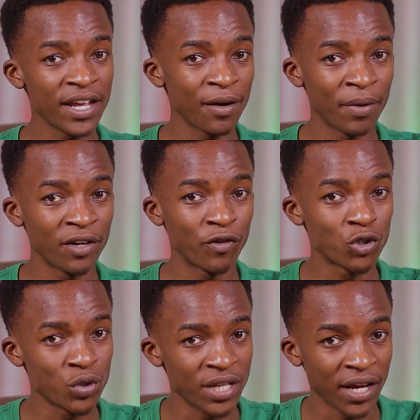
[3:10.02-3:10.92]
earbud for
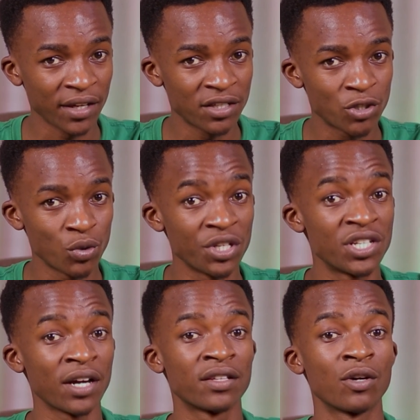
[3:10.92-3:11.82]
2 seconds to
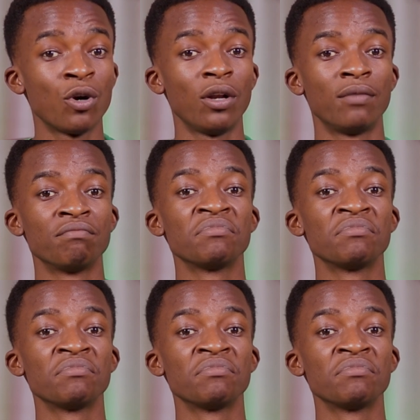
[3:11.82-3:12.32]
reject the call.